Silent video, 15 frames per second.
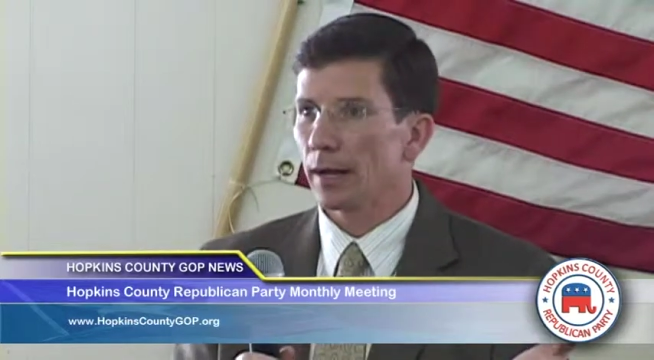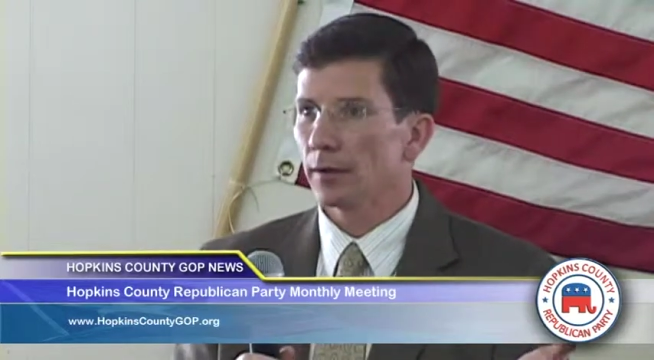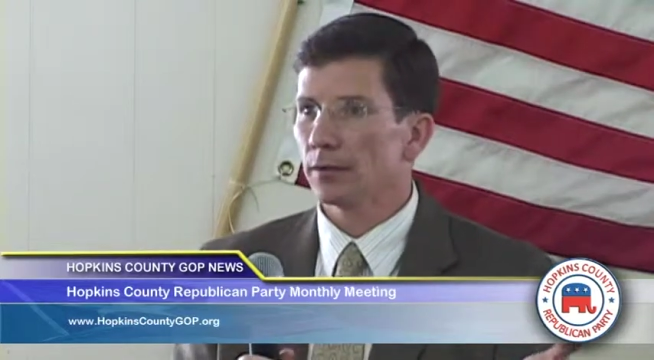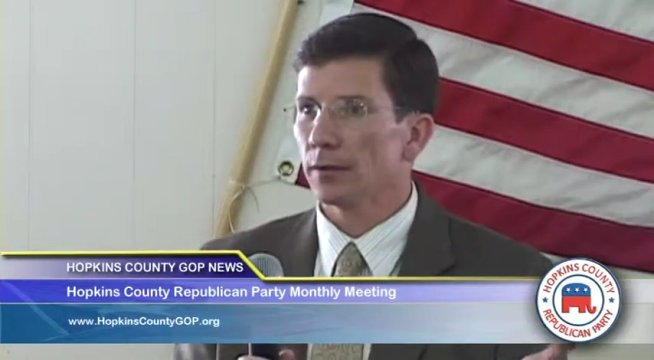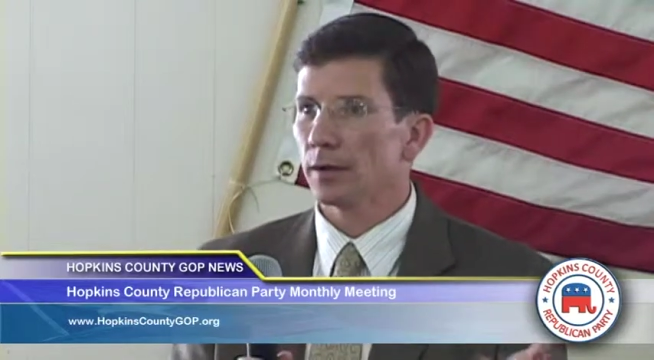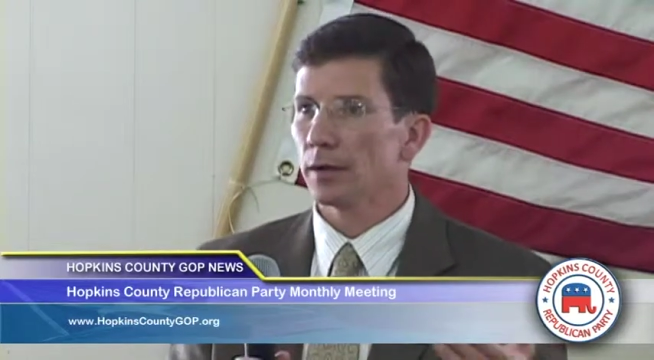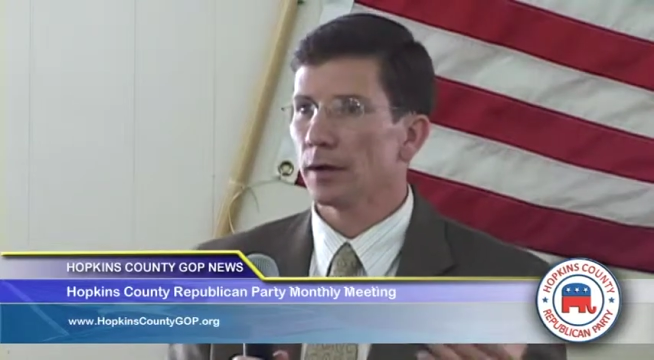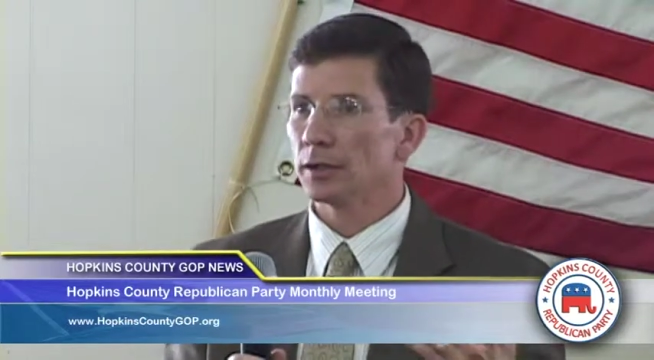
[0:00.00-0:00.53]
out
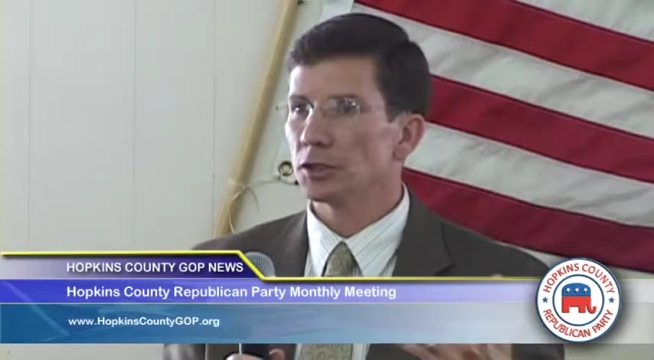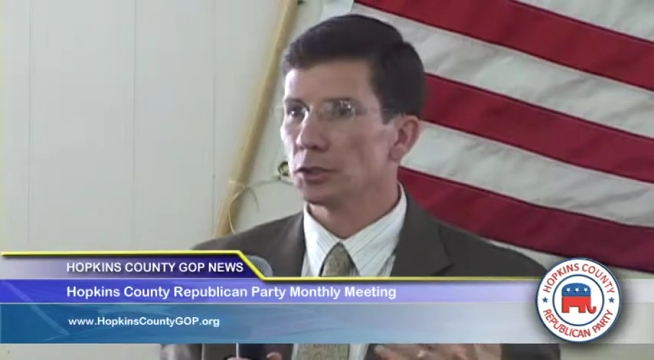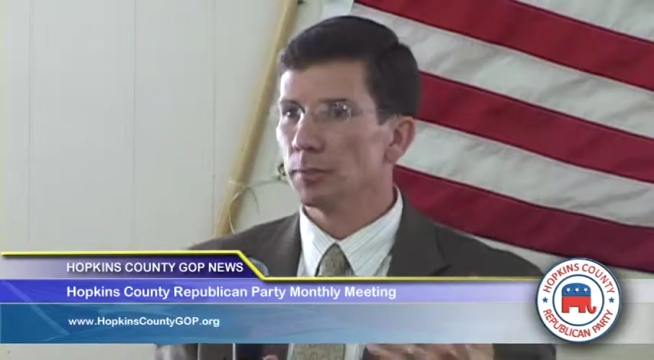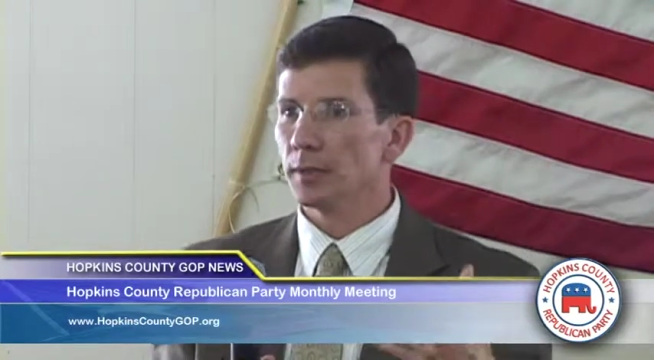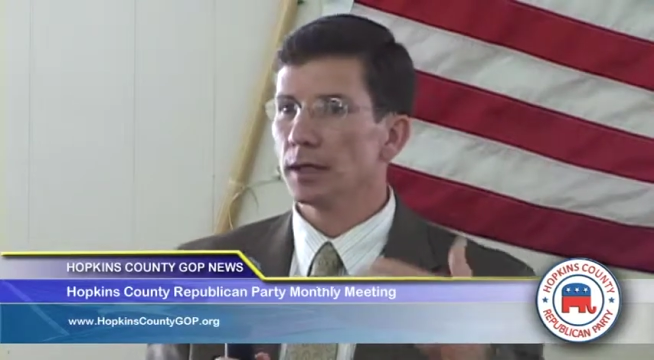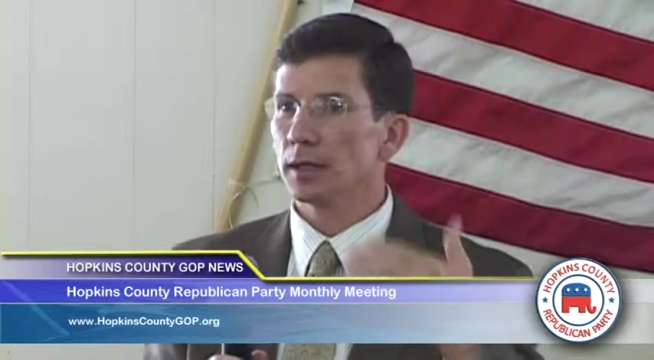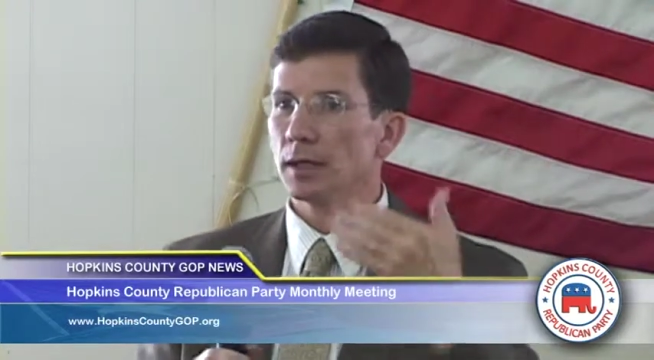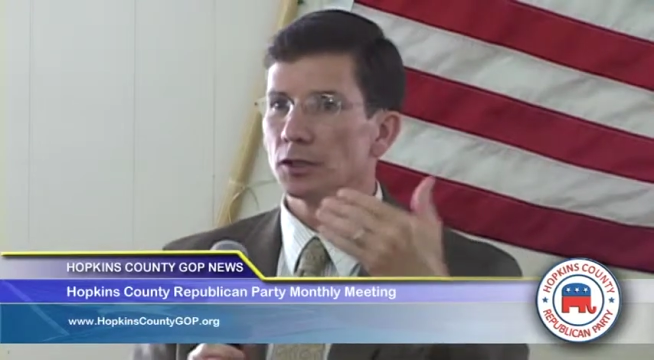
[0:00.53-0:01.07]
there and
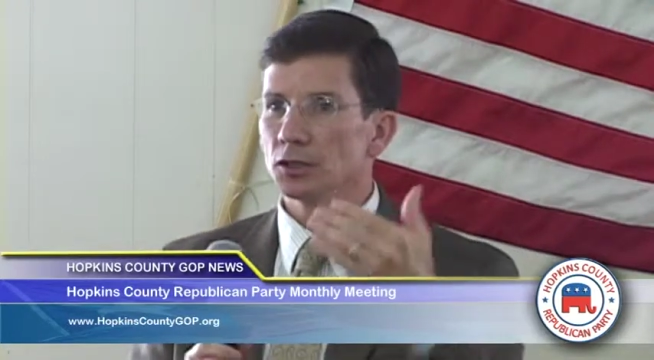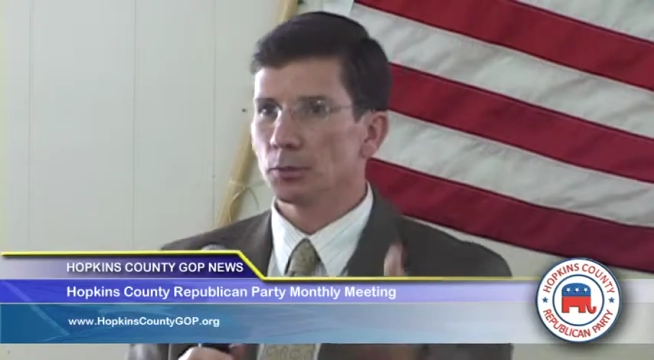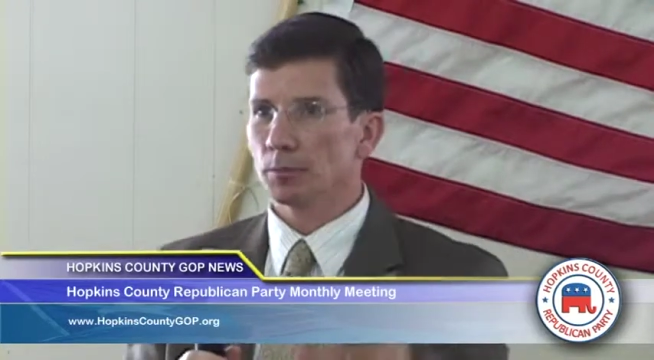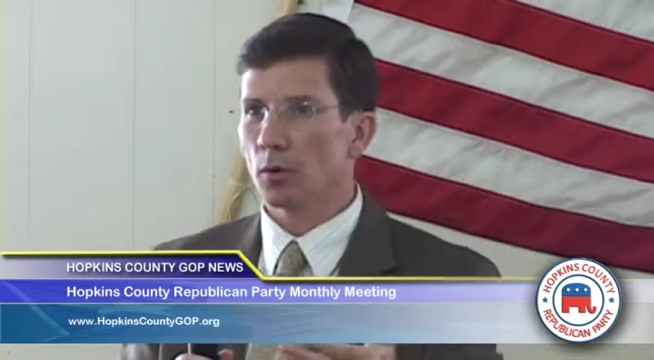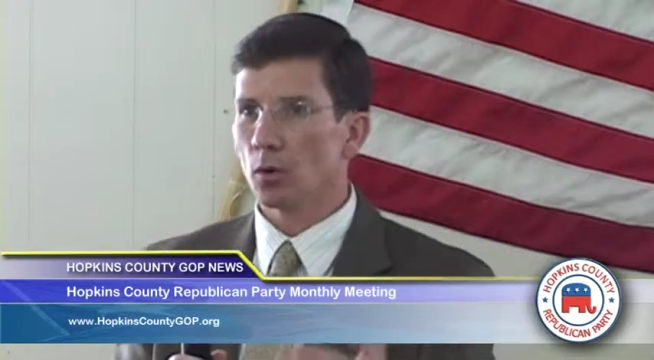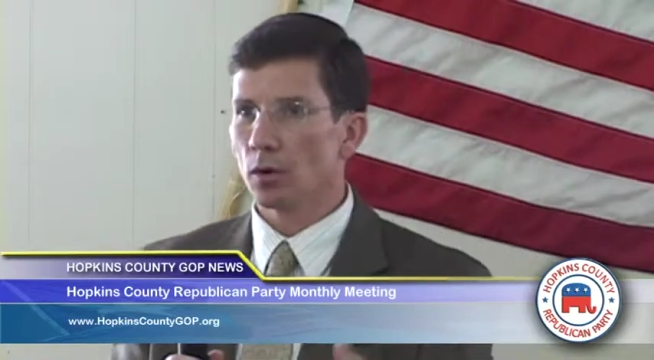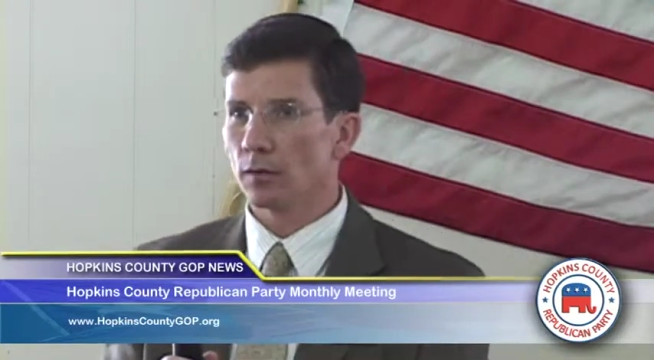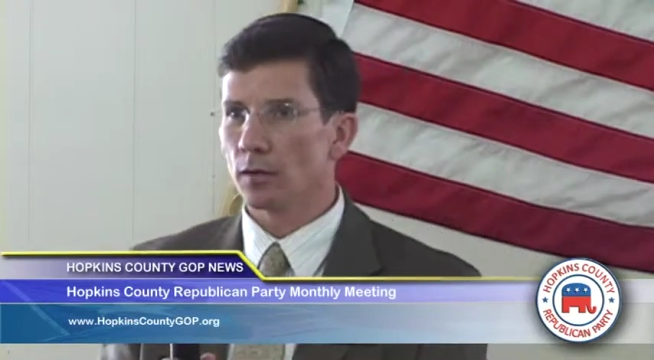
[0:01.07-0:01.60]
speak in
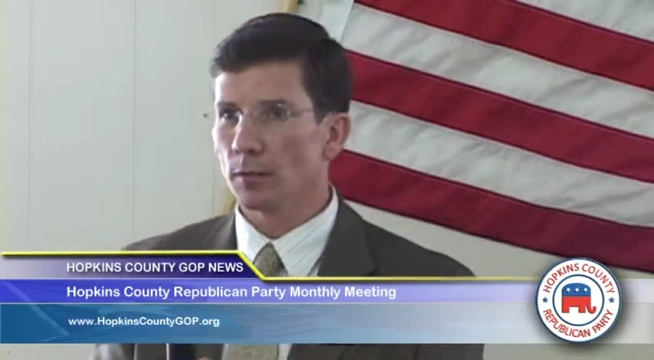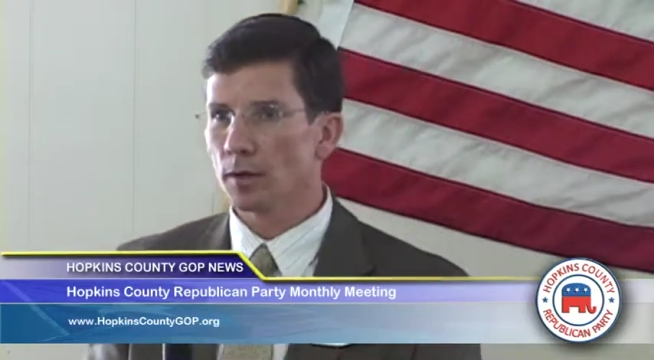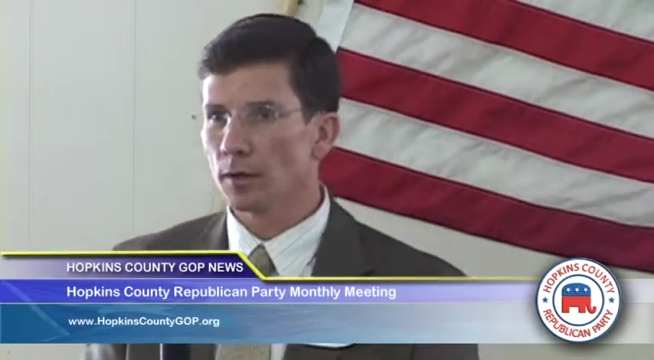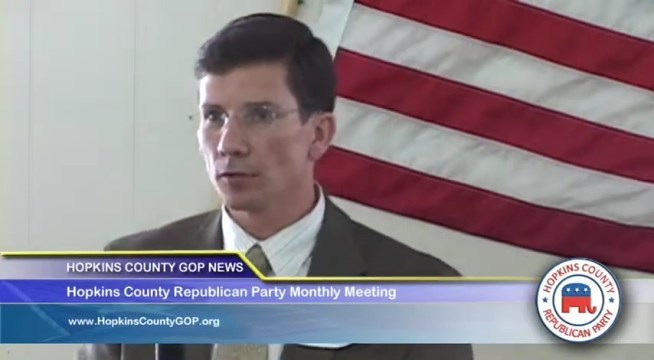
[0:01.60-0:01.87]
support of them.